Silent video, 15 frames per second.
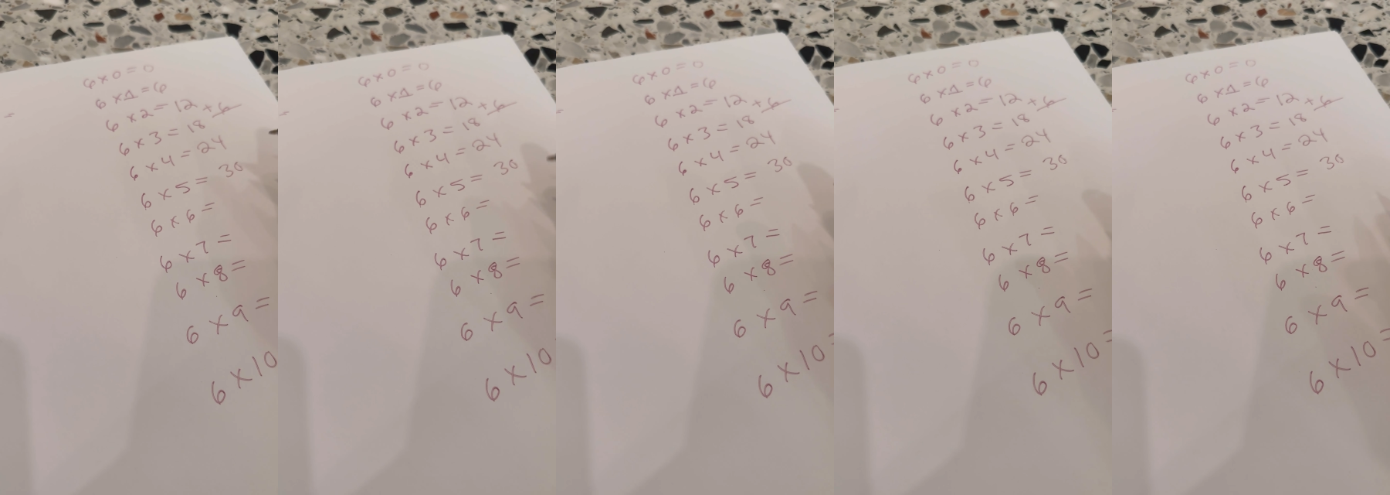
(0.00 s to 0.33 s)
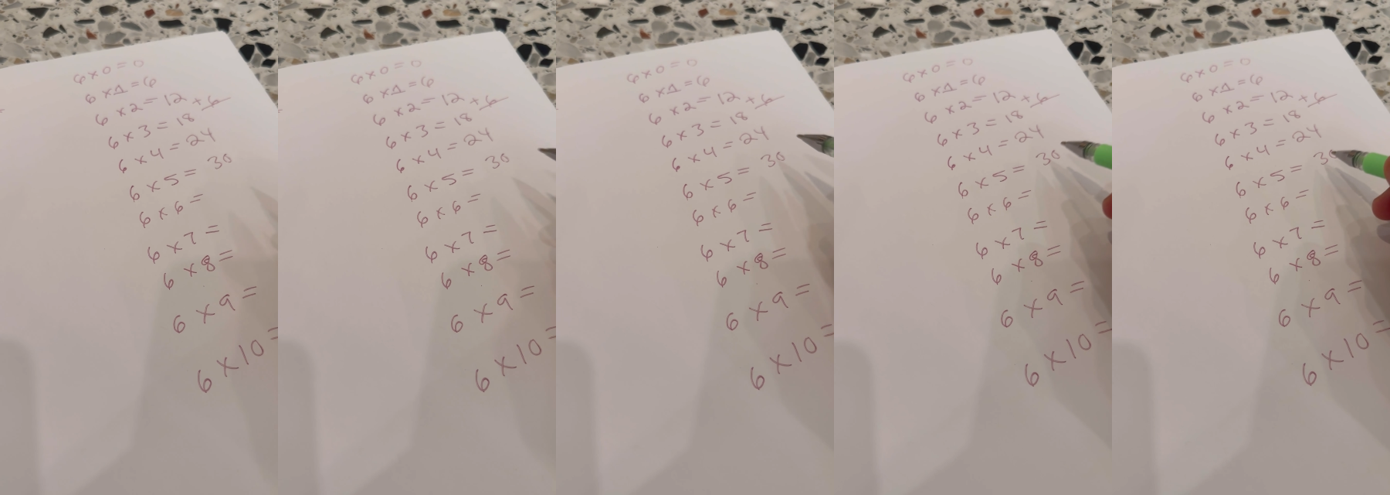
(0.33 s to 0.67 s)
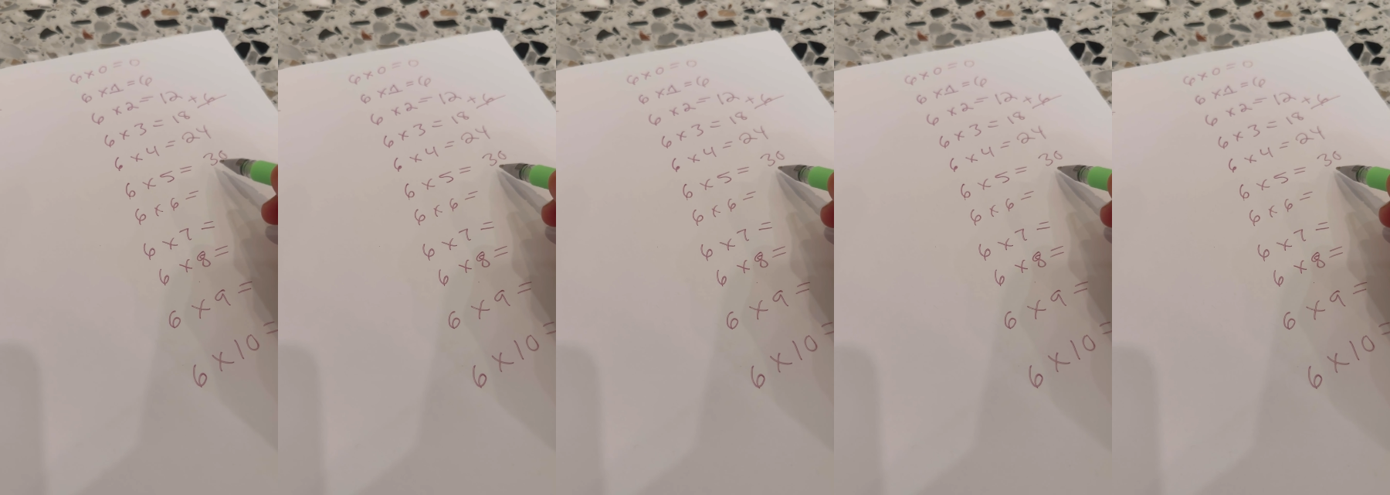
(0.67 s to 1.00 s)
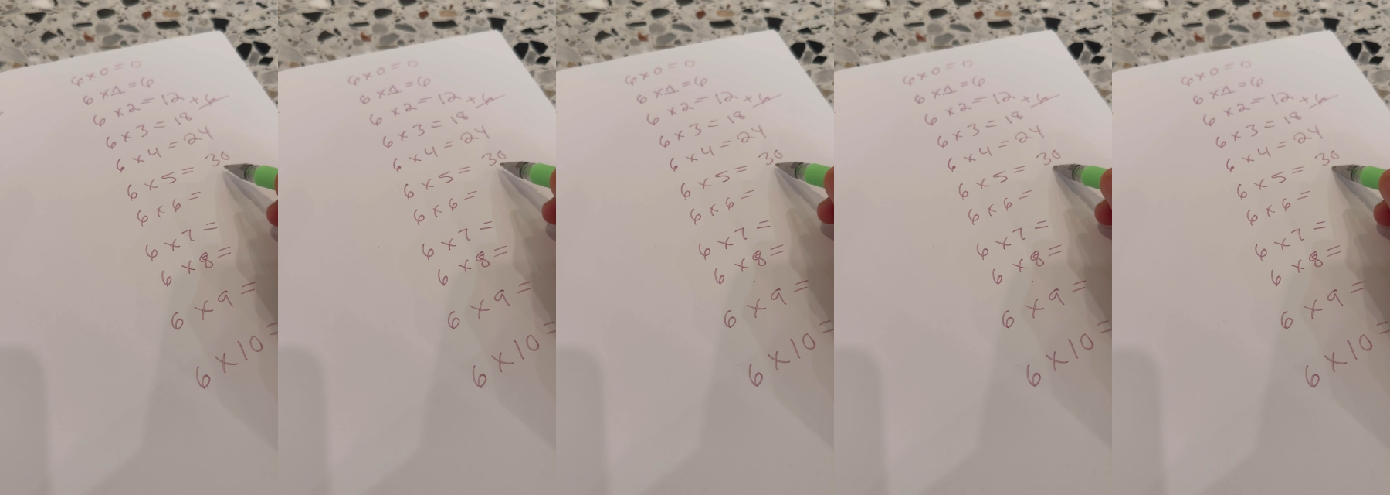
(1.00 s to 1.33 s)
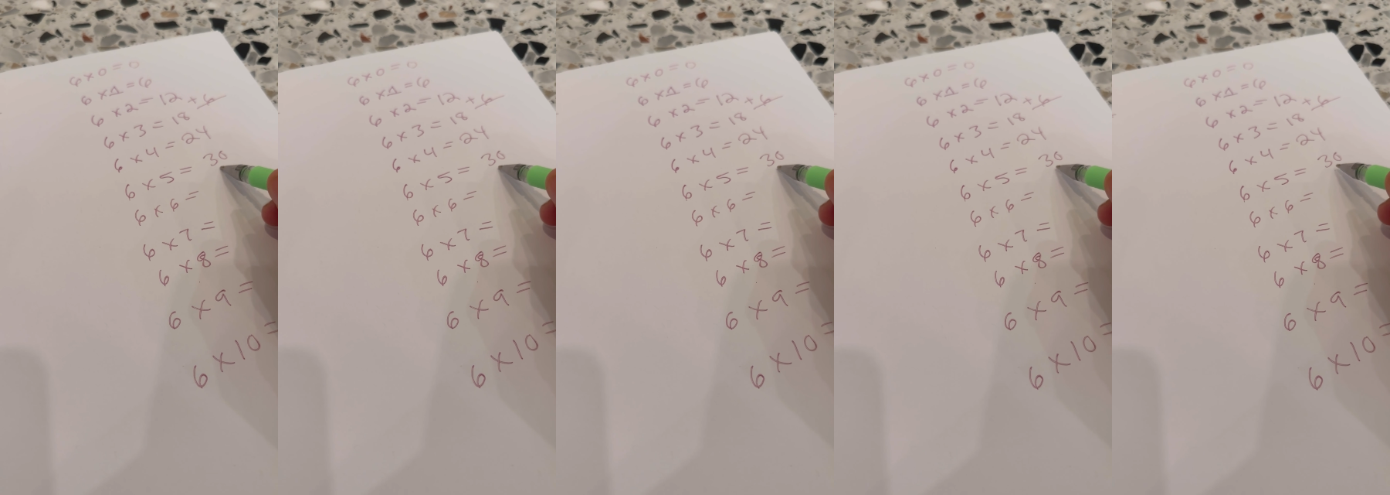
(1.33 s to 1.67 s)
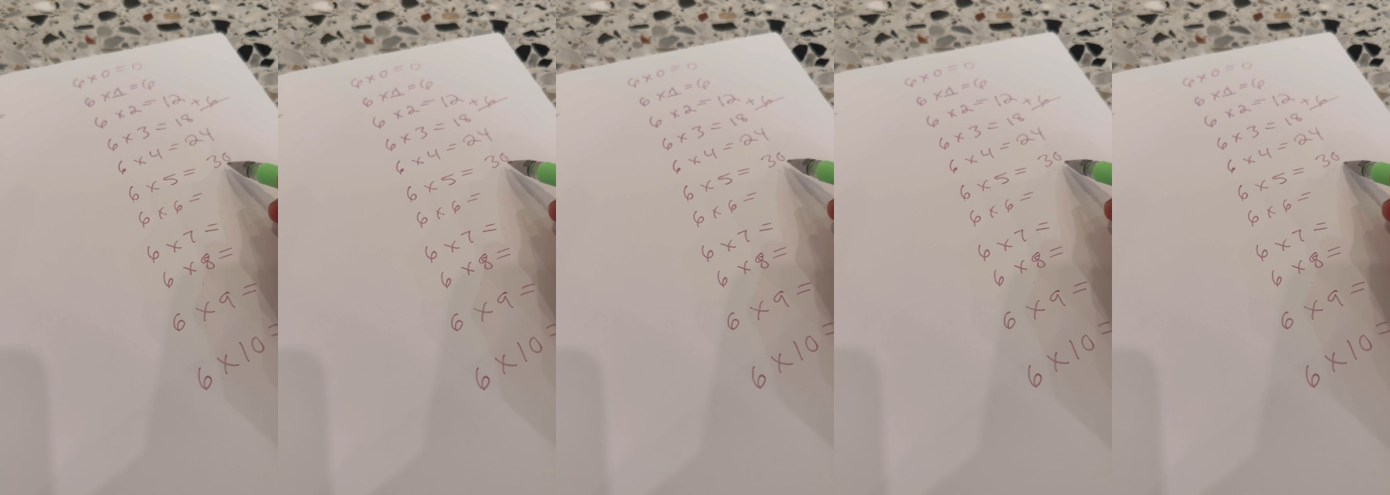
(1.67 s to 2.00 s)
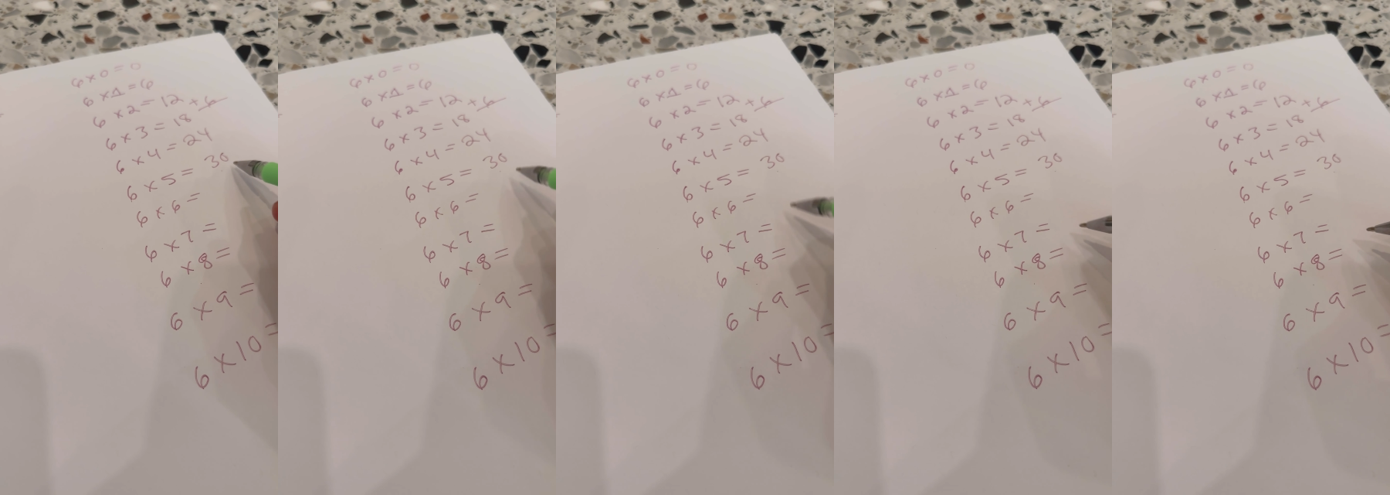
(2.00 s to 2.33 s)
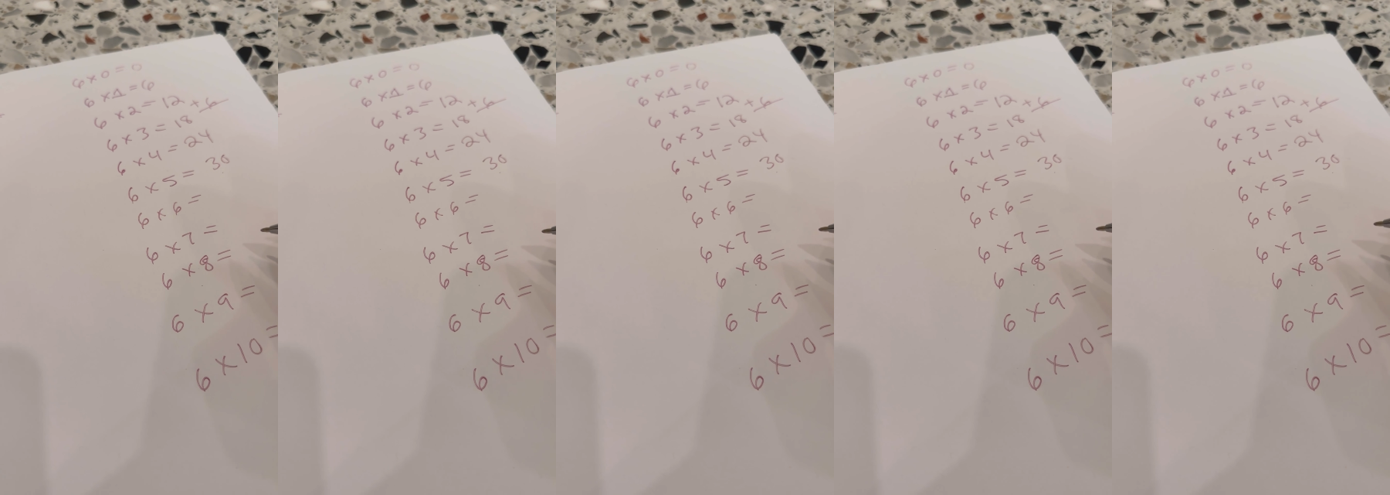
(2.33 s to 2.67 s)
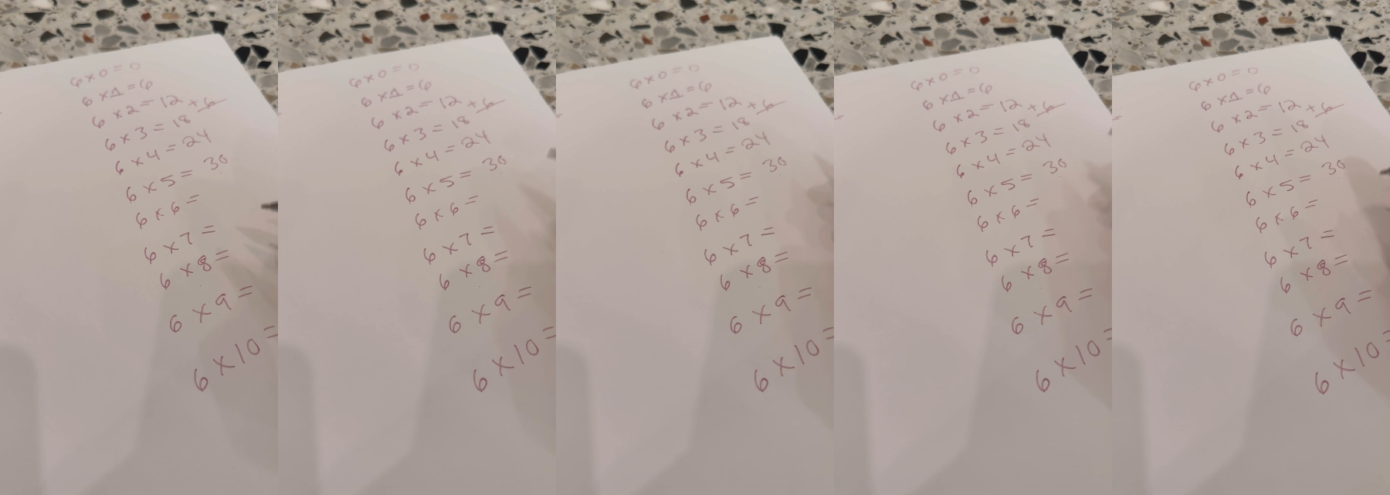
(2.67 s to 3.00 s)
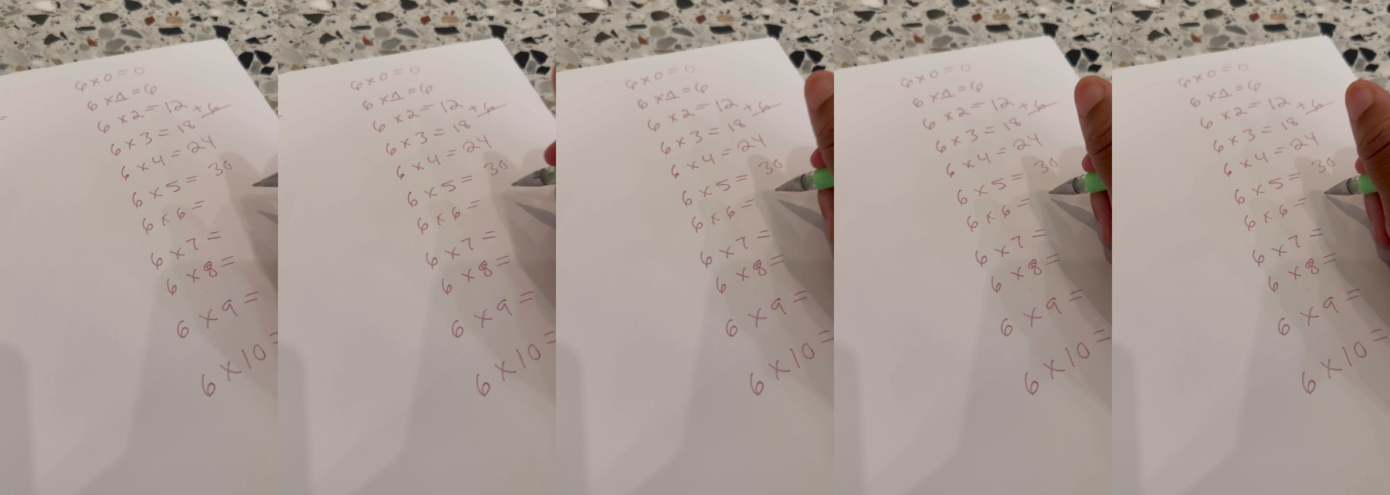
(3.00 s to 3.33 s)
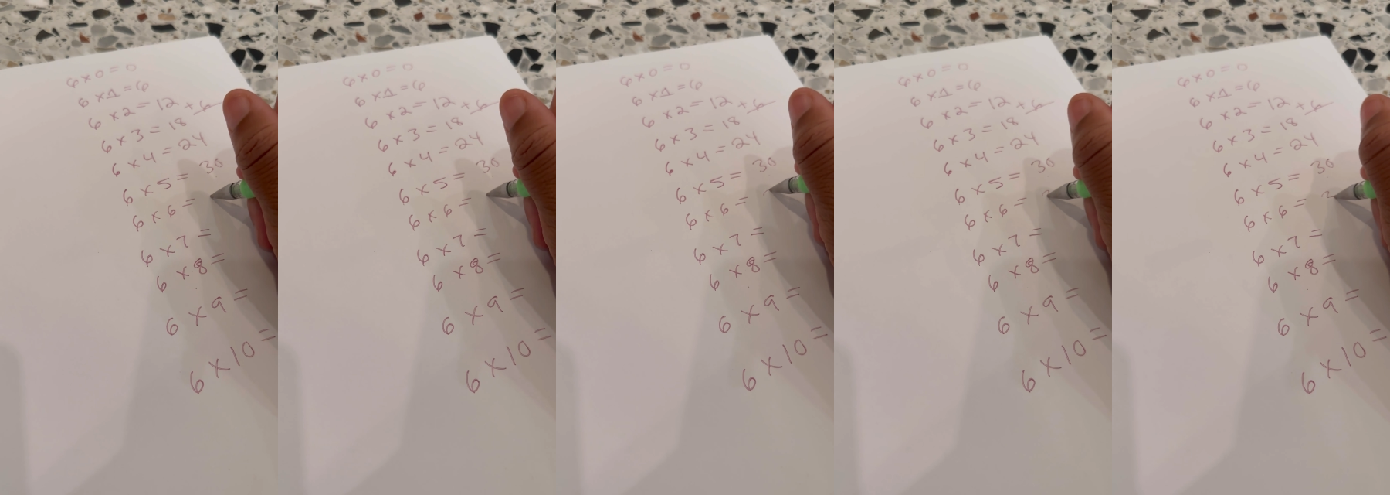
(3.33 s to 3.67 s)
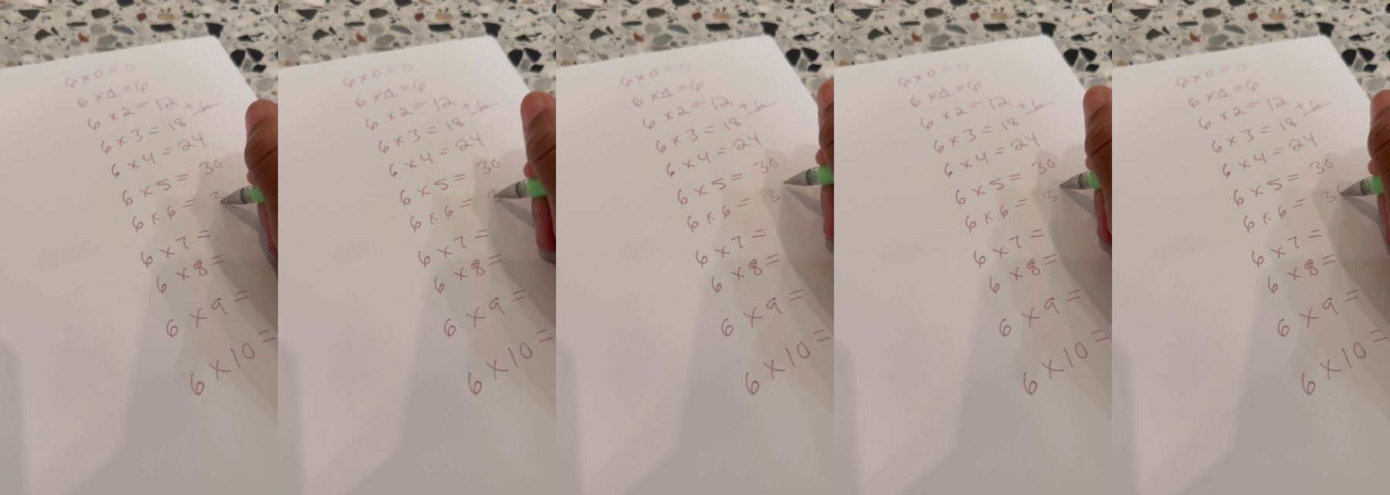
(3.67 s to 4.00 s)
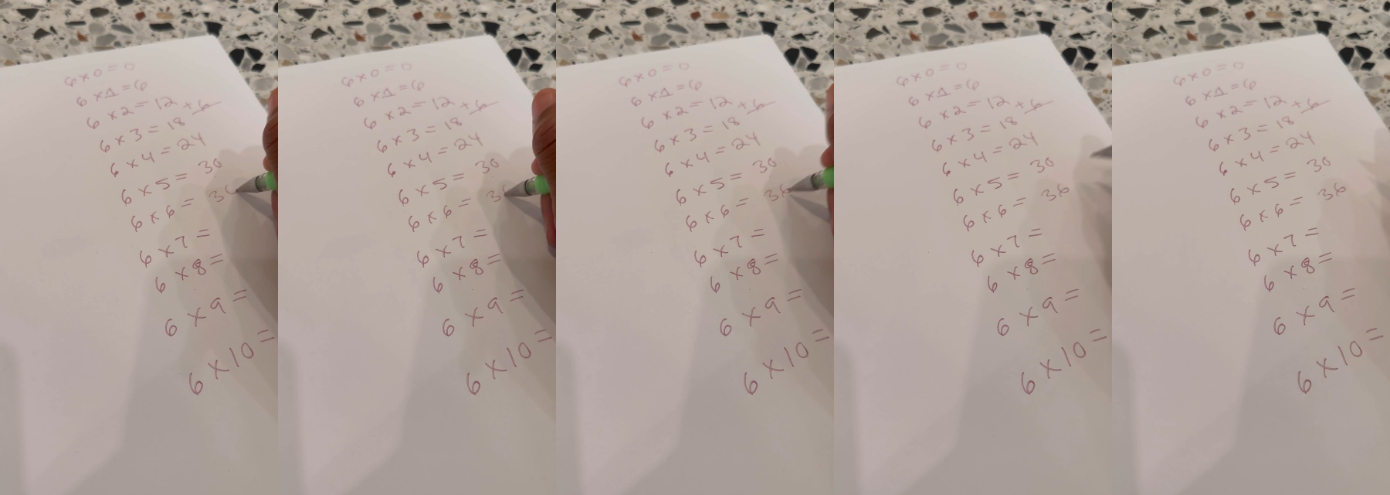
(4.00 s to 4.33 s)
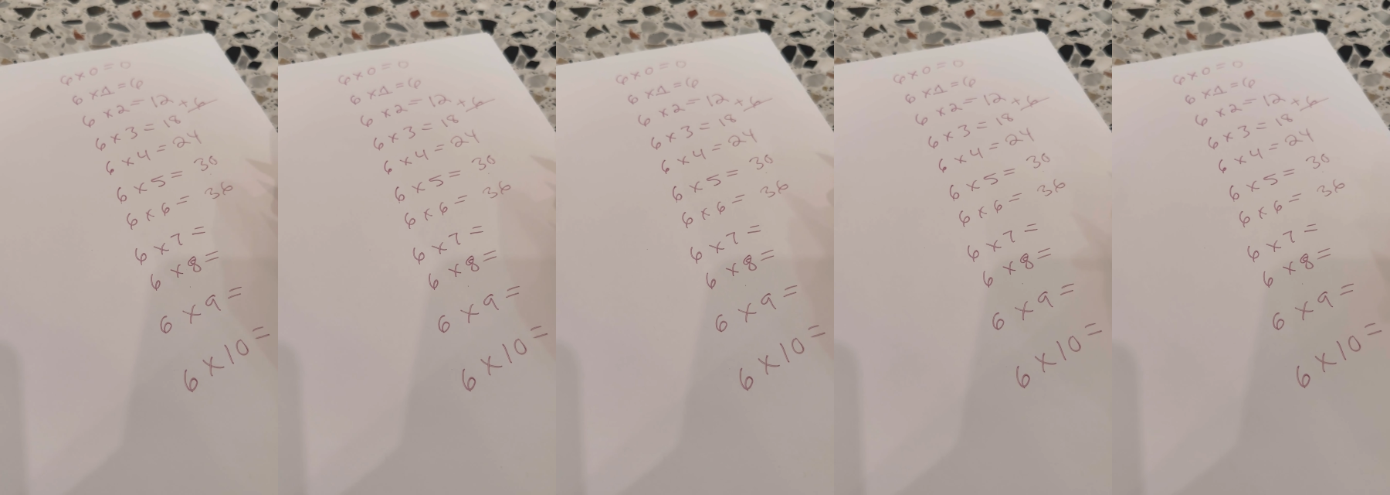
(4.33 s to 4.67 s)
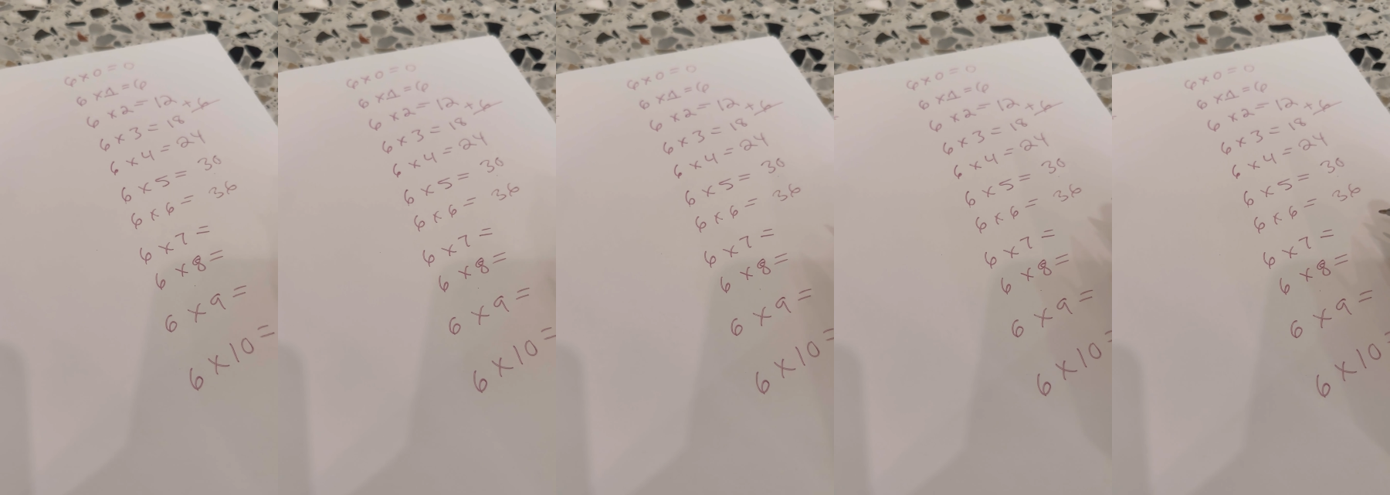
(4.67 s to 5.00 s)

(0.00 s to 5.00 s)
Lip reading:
Nobody's mouth can be seen.